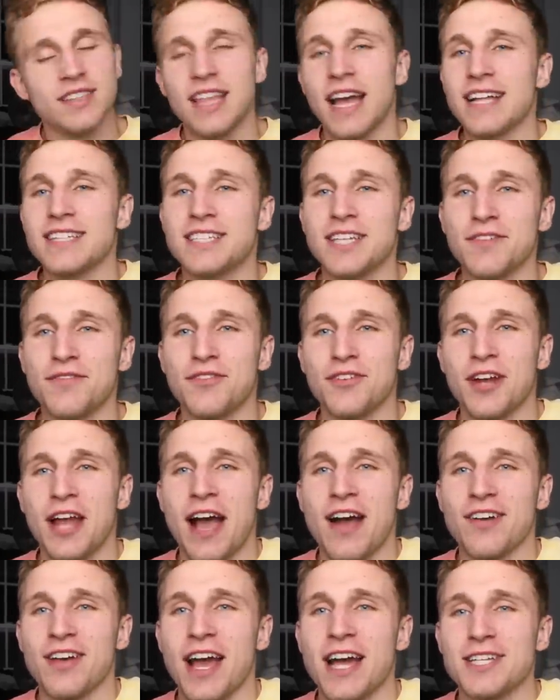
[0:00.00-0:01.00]
That's it for
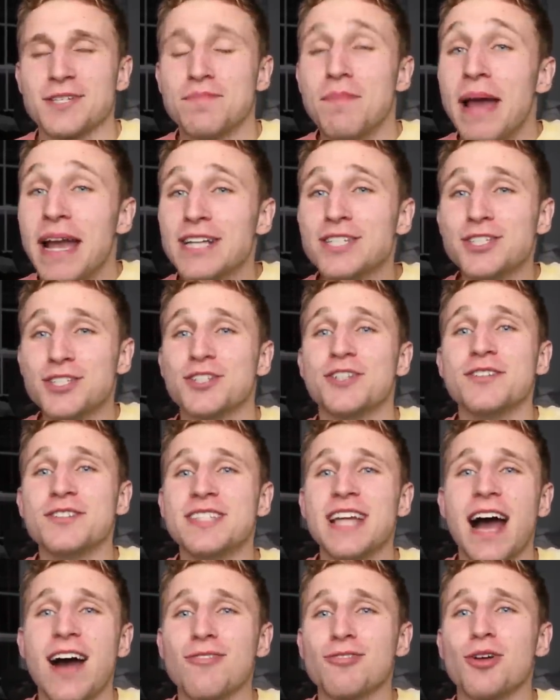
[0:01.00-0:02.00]
now, guys. Make sure you
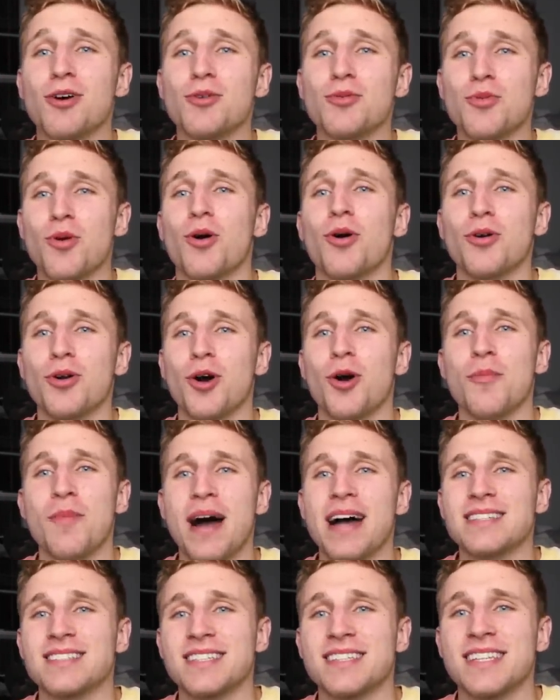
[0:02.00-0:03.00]
download War
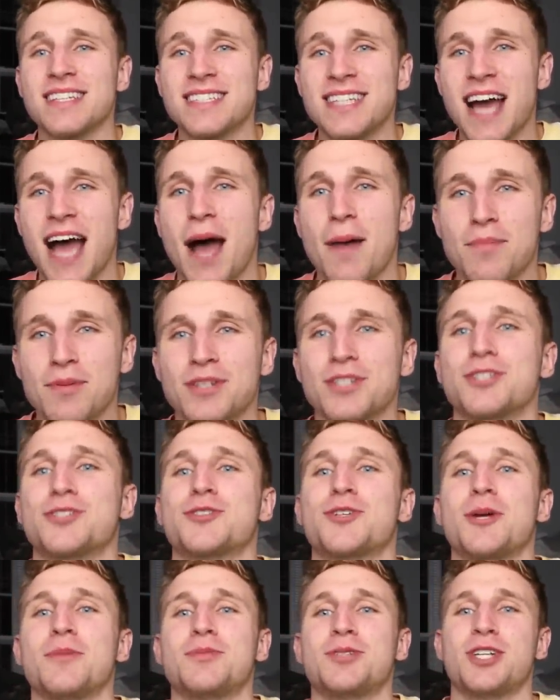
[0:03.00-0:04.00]
Robots at the top of the
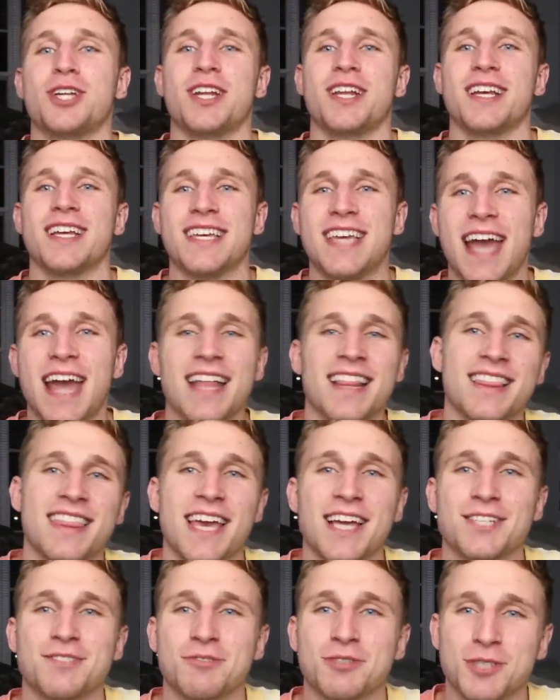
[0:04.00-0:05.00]
description. Again,
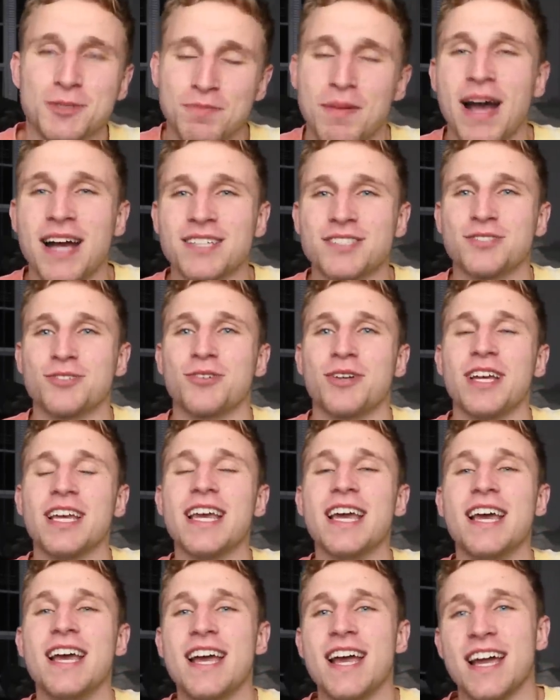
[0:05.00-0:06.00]
thanks for
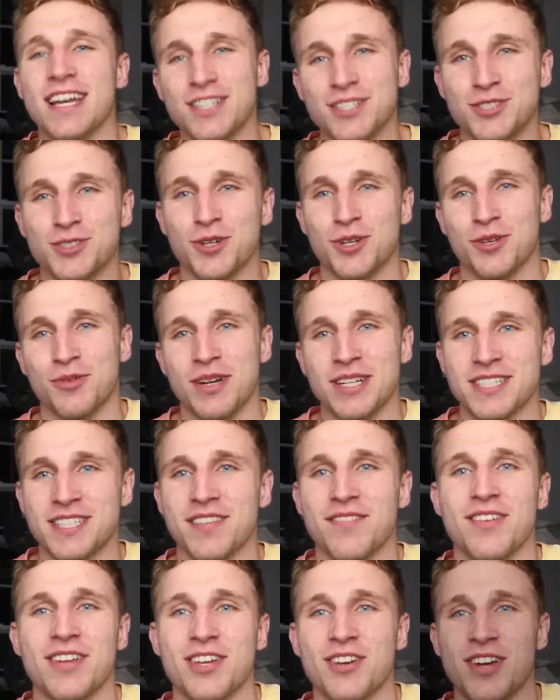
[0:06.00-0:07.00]
sponsoring and enjoy the rest
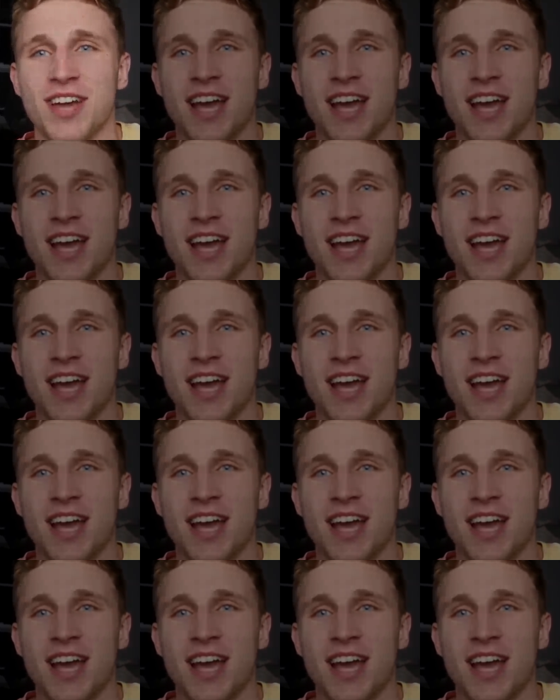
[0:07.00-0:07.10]
of the video,